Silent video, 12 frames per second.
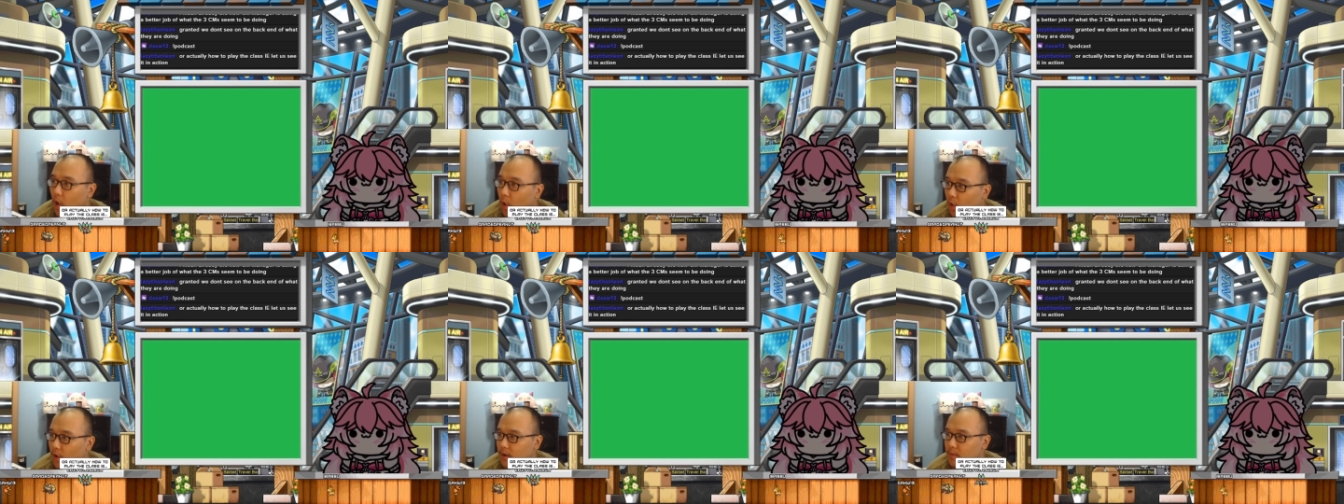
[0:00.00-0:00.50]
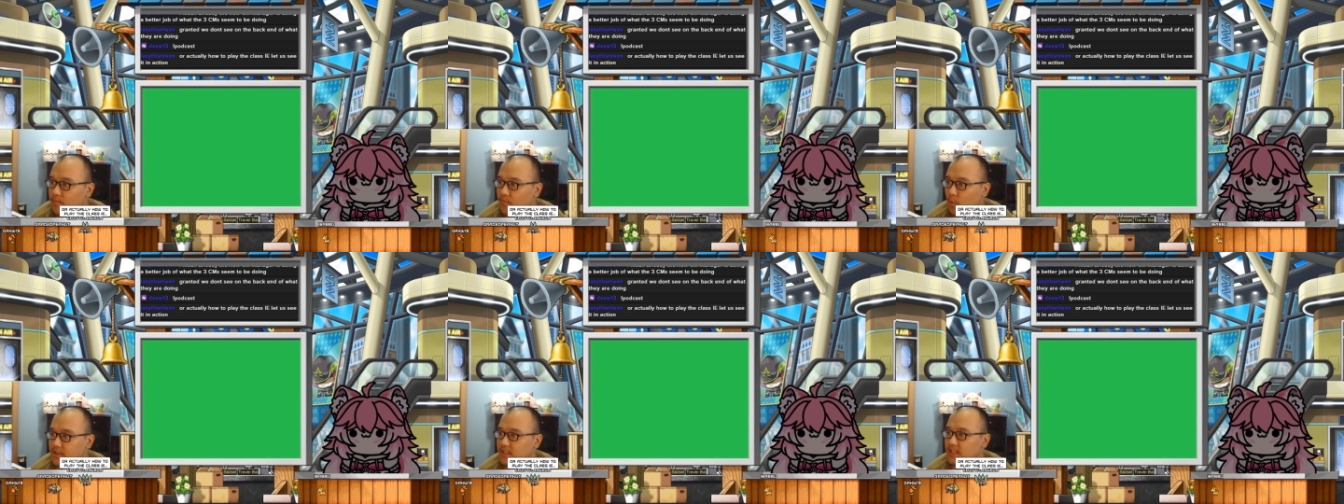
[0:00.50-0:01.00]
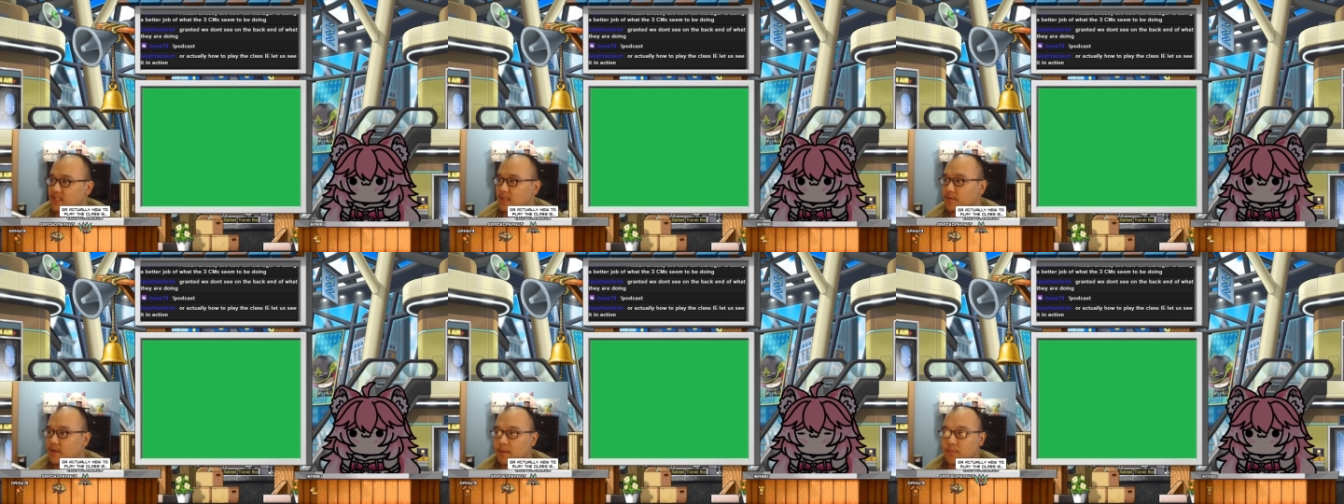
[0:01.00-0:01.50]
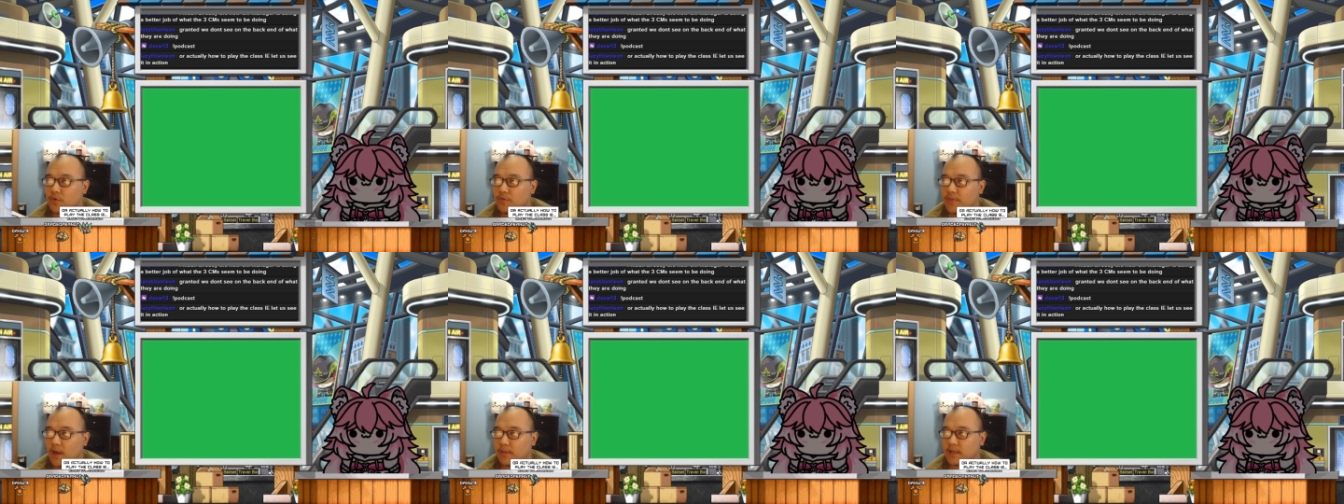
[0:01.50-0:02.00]
Or was this simply a move
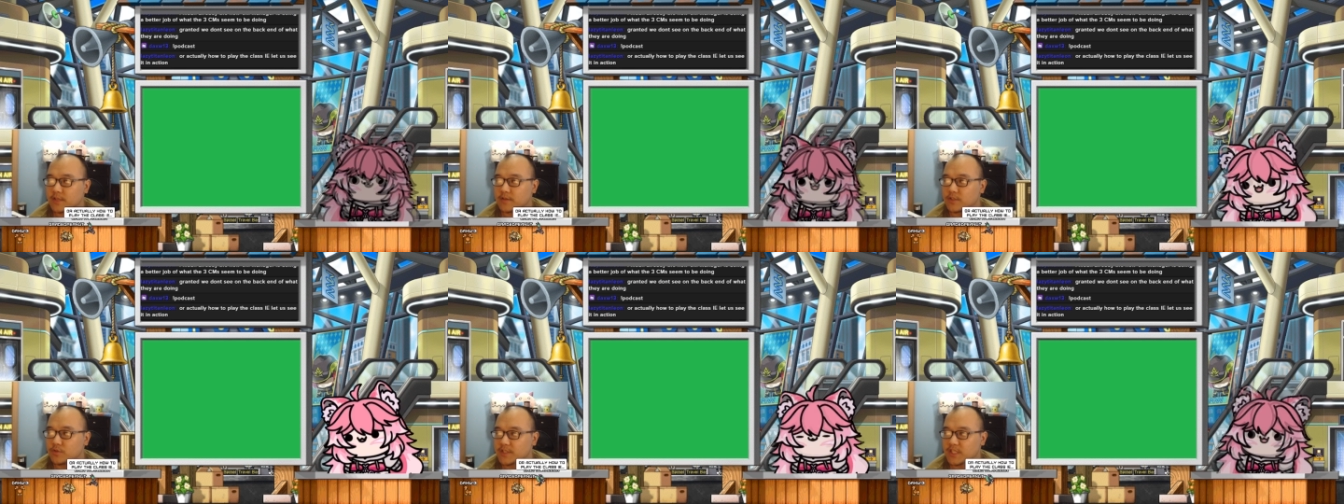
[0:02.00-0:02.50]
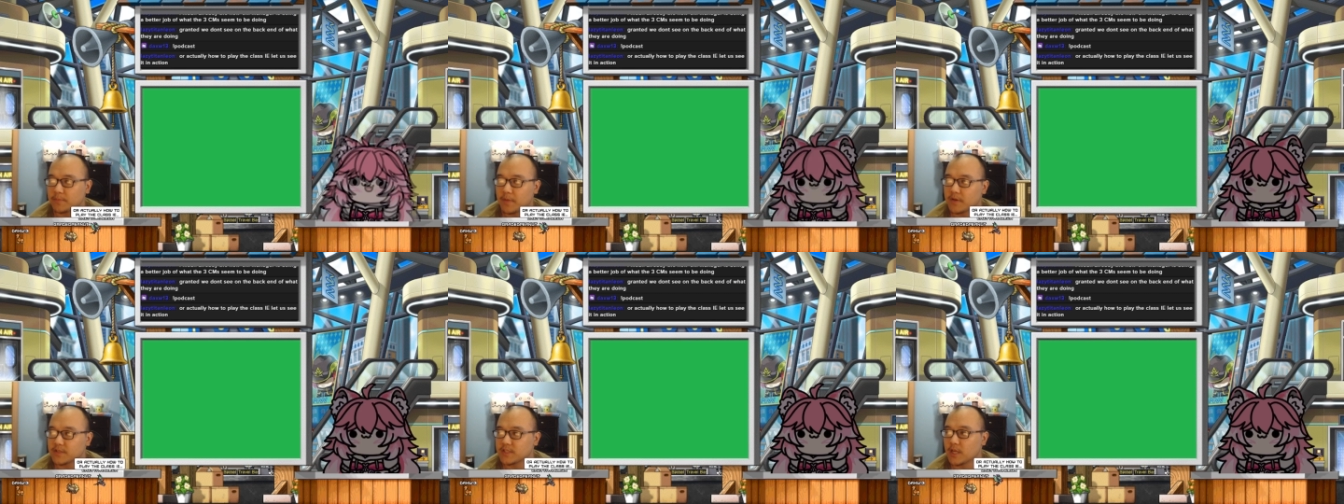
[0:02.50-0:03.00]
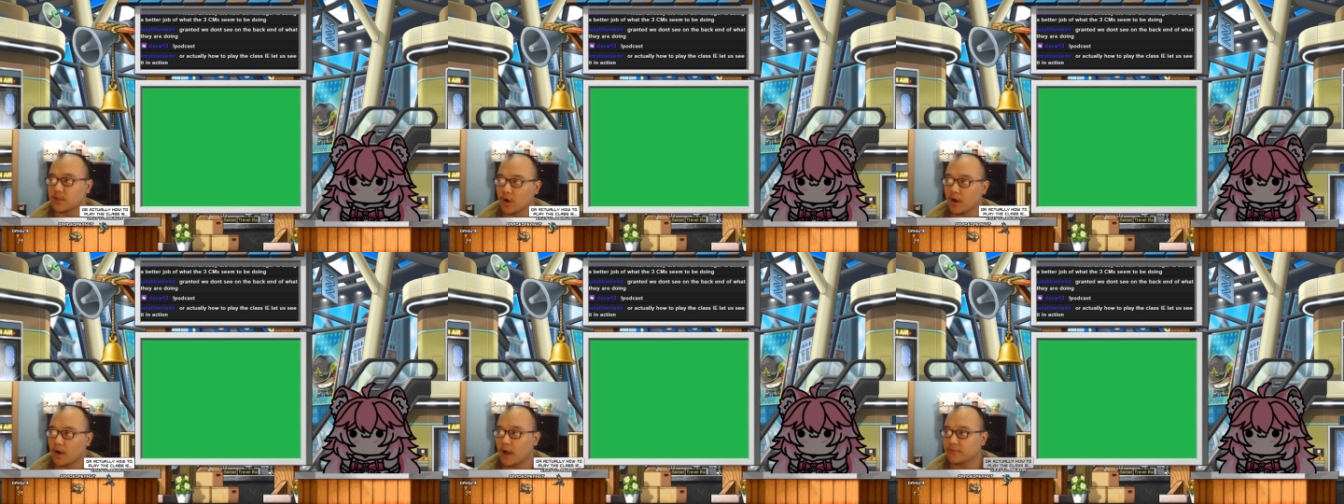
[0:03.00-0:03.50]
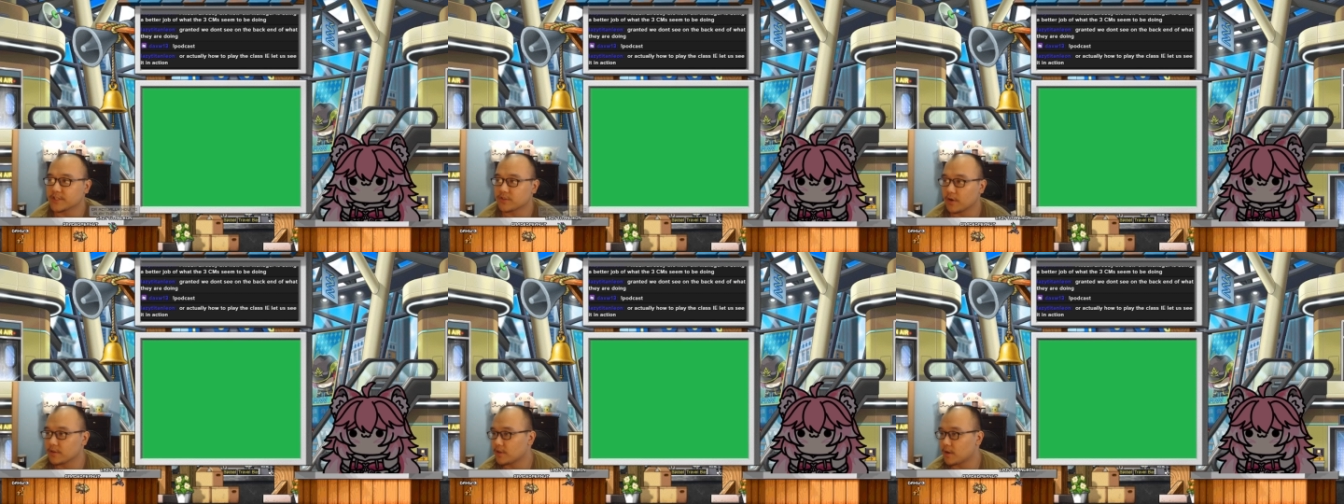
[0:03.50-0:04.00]
that Nexon is doing simply because they know how
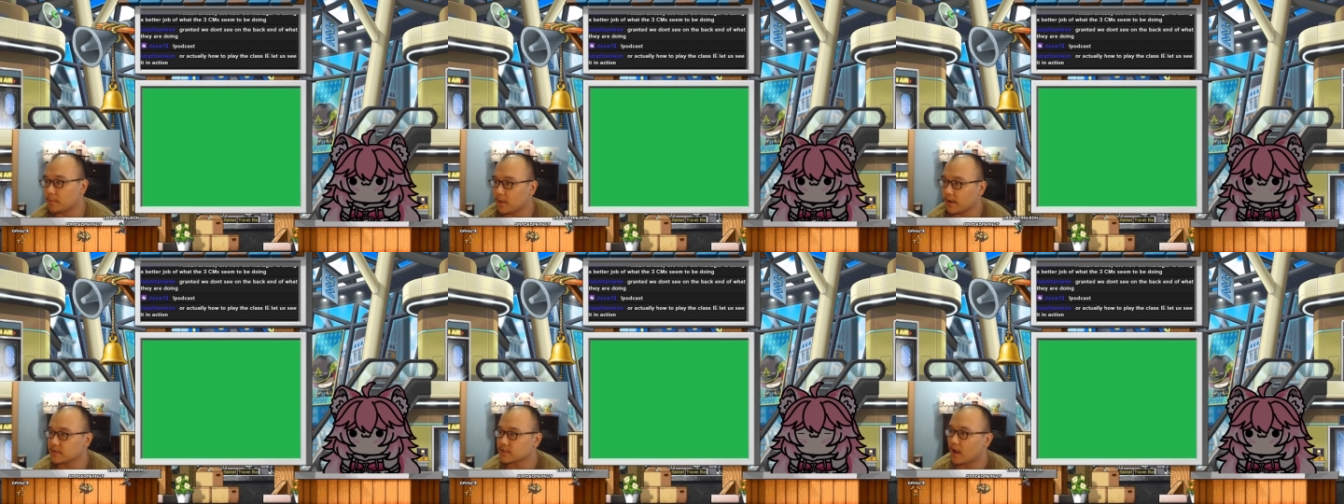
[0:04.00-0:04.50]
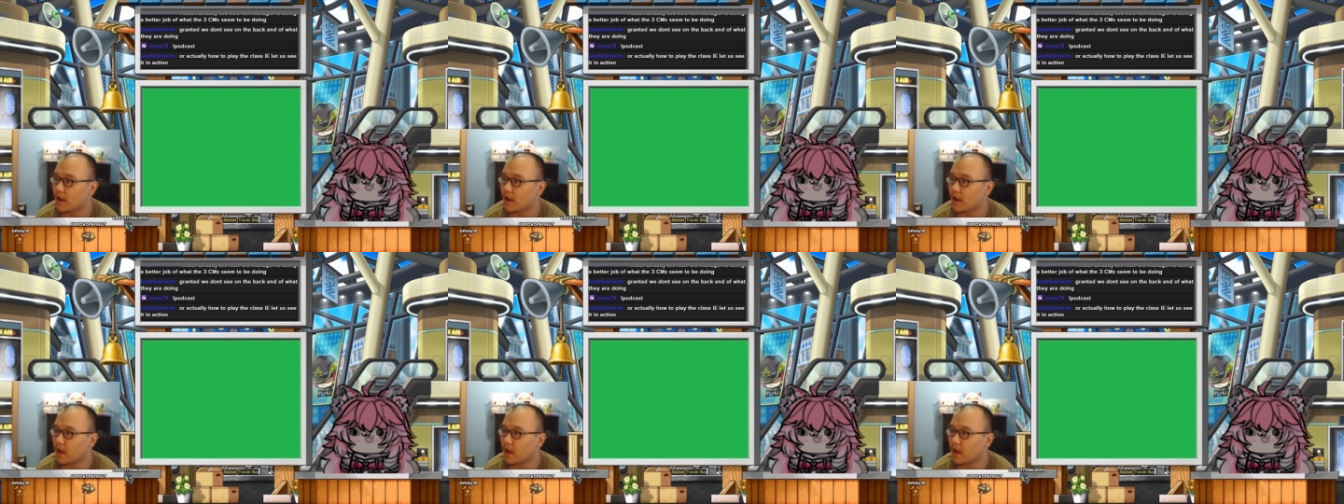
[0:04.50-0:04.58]
disgruntled their players